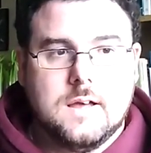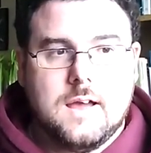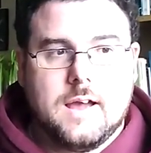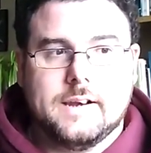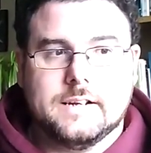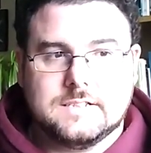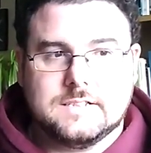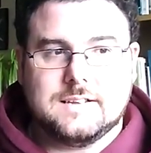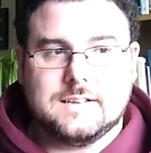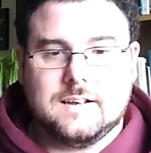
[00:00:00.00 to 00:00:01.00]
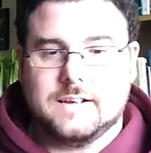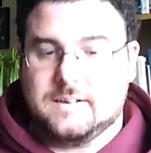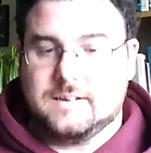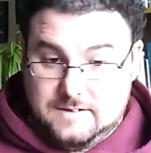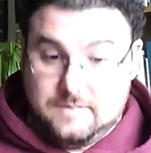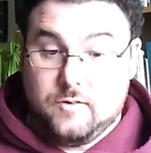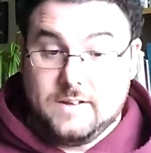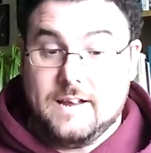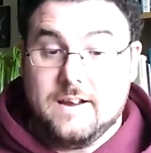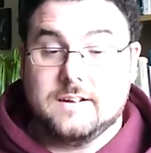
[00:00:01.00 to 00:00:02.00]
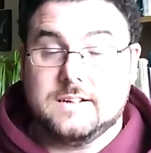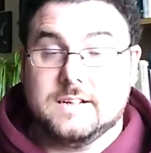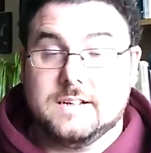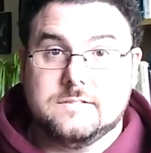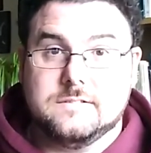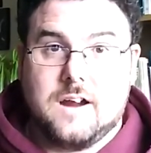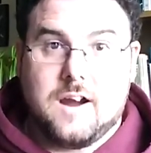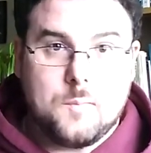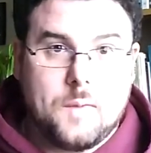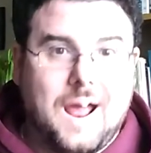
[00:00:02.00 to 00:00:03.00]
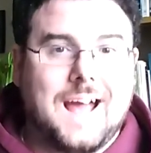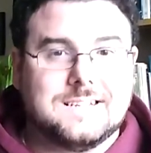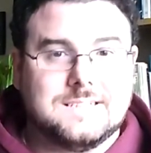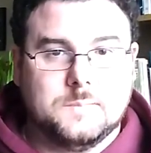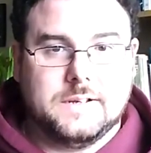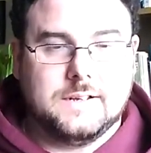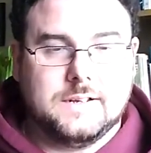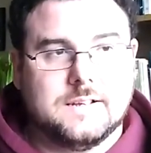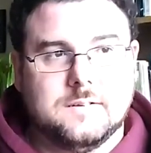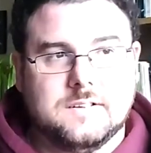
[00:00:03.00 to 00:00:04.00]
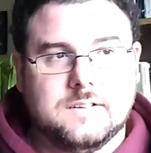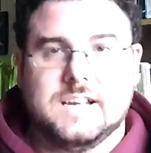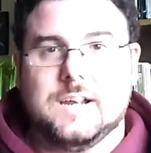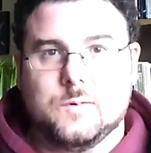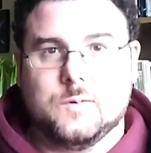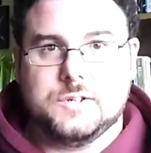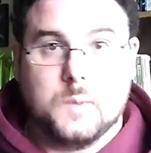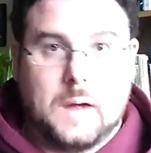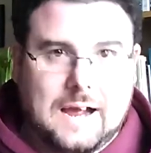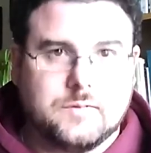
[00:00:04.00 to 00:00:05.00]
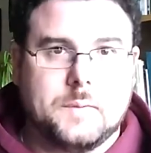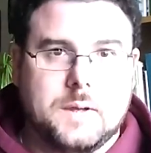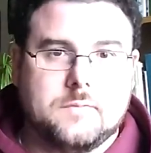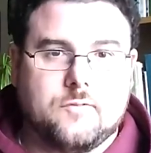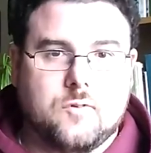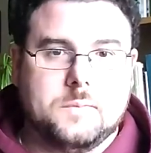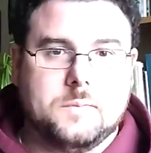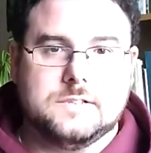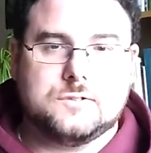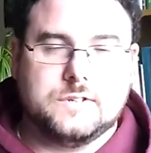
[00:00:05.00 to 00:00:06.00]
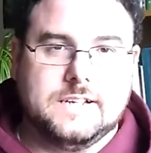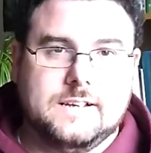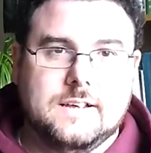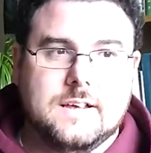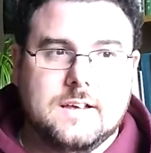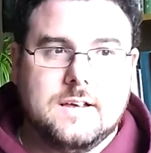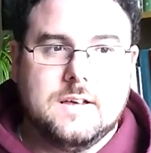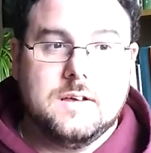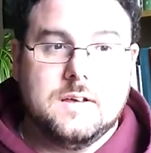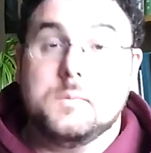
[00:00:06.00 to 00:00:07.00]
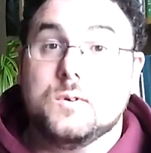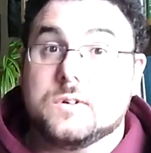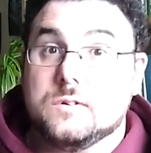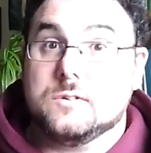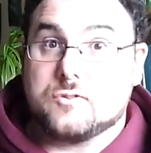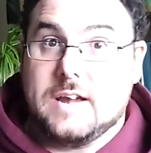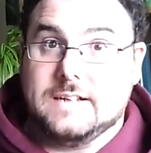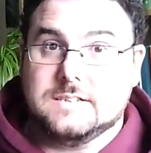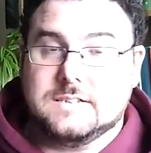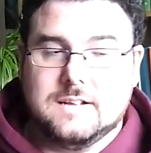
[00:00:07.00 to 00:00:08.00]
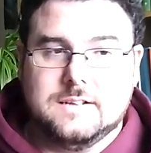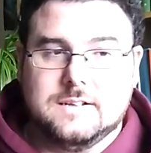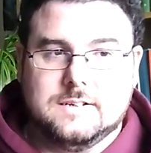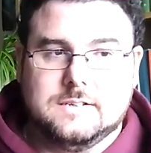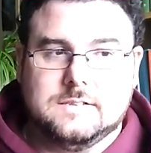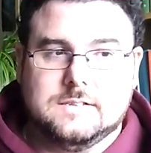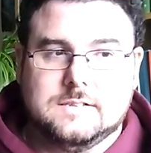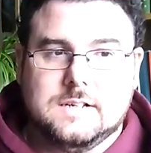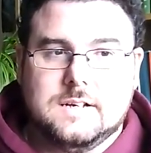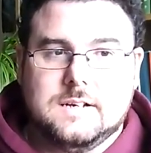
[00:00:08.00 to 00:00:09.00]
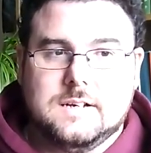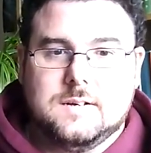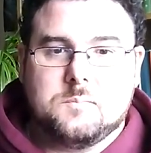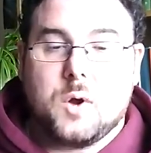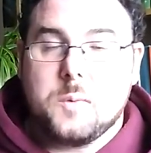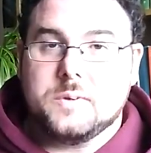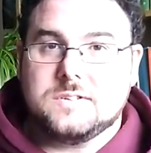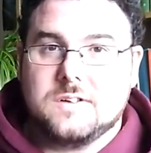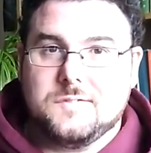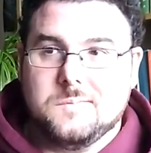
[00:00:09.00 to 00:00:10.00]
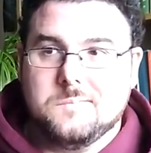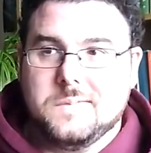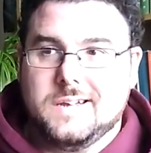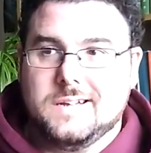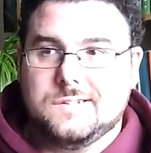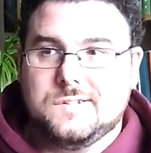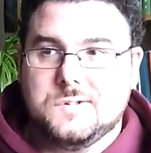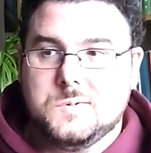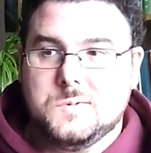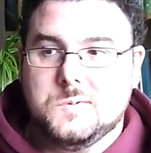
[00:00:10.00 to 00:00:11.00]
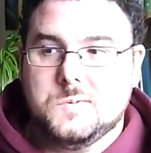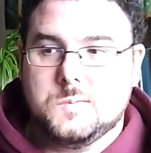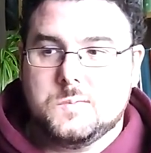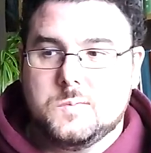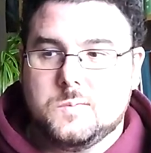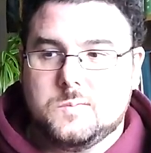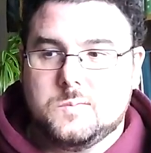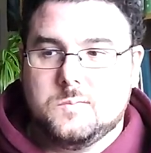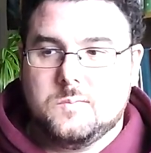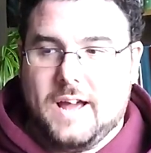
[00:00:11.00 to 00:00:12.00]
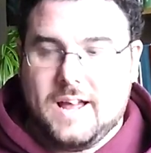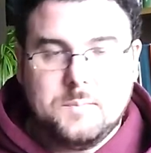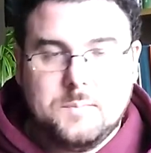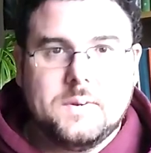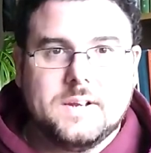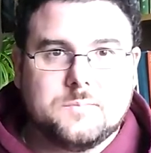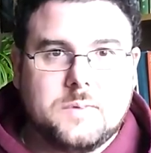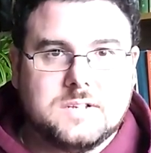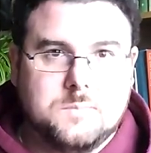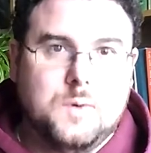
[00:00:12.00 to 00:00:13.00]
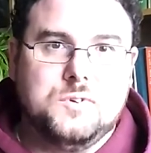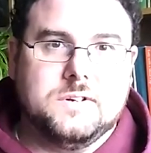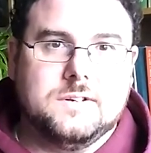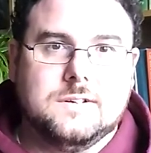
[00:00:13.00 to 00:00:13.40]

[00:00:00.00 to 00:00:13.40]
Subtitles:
And it is said that, like, right there, that the harper has to be like distinguished. You have to be able to perform these three musical strains, and the purpose of them is to help people express emotion.